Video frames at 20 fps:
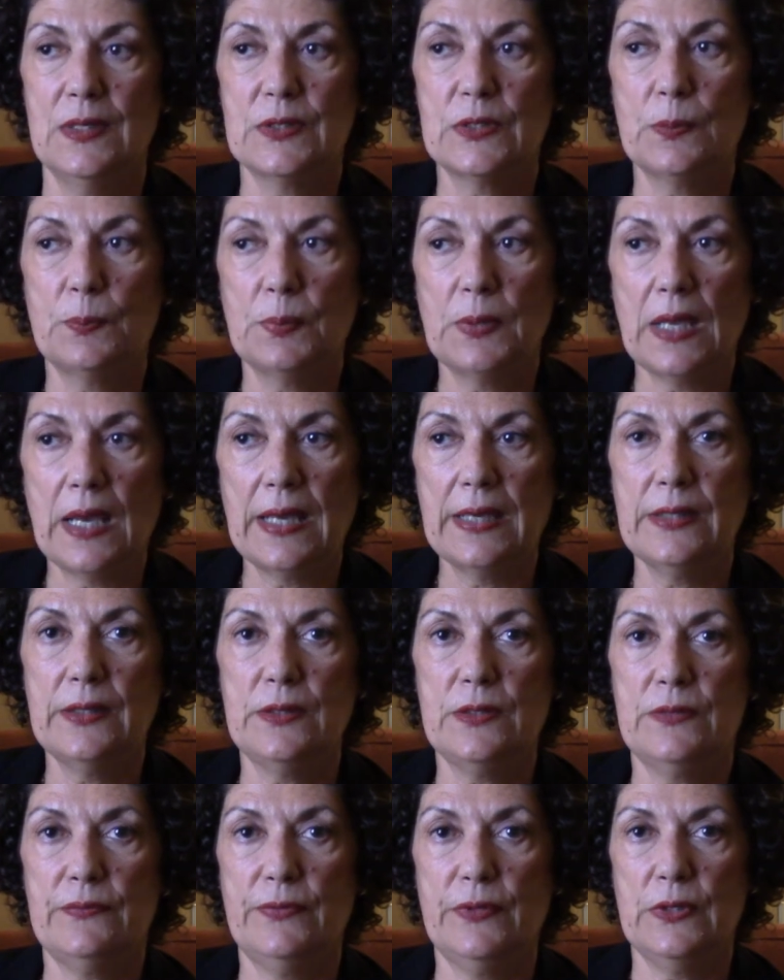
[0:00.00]

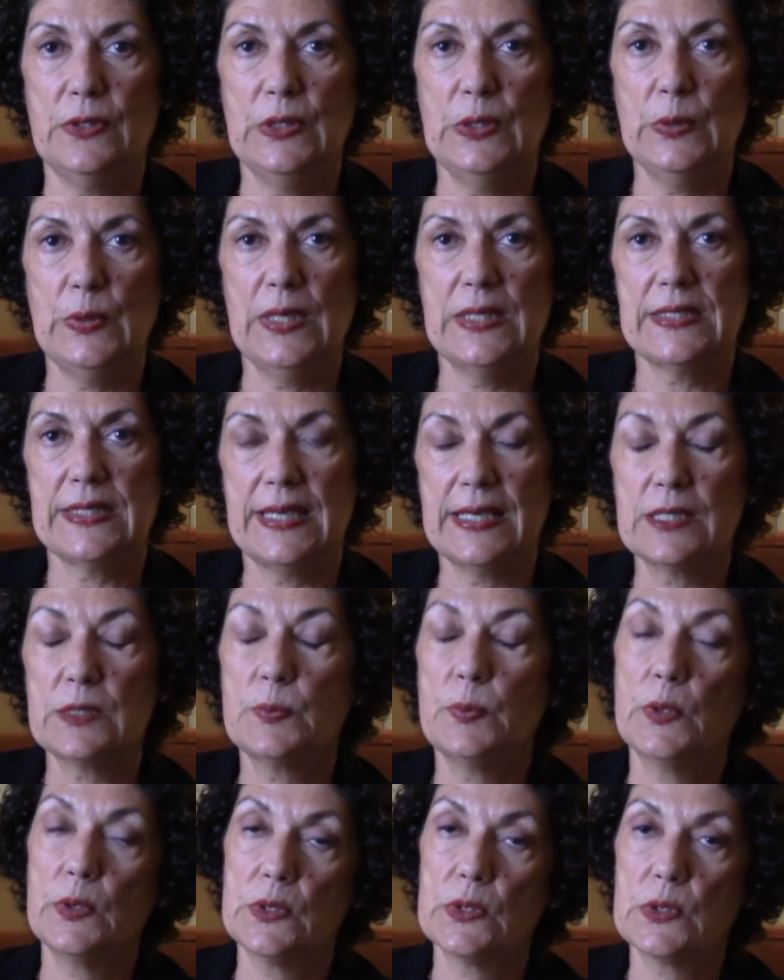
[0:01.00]
suppliers, for the US
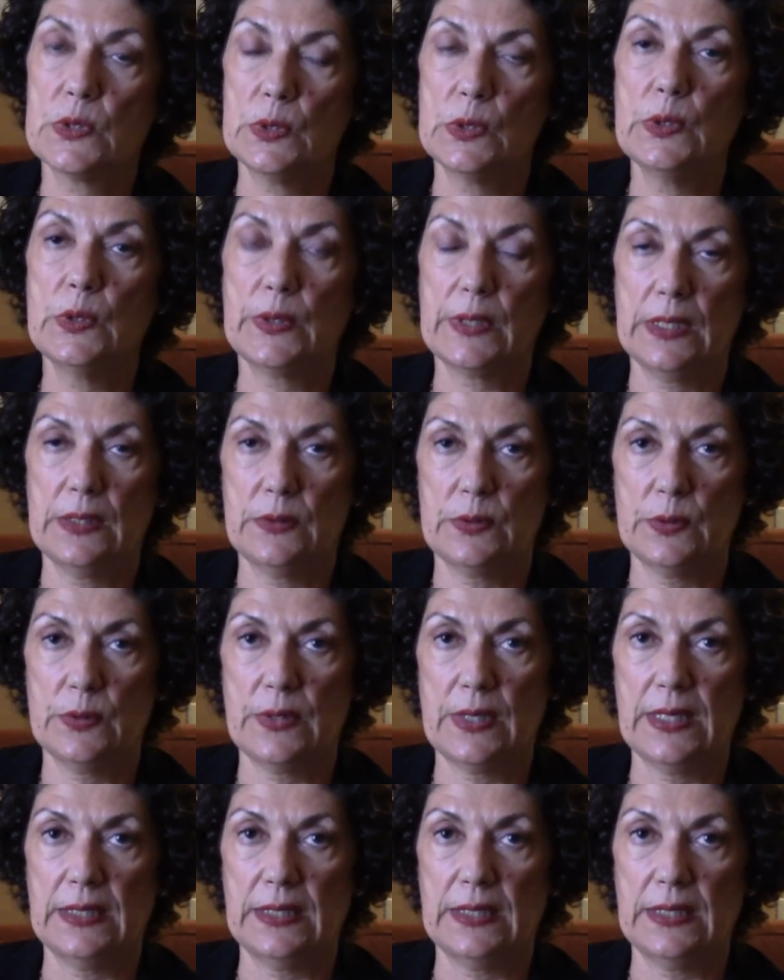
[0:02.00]
exporters to look into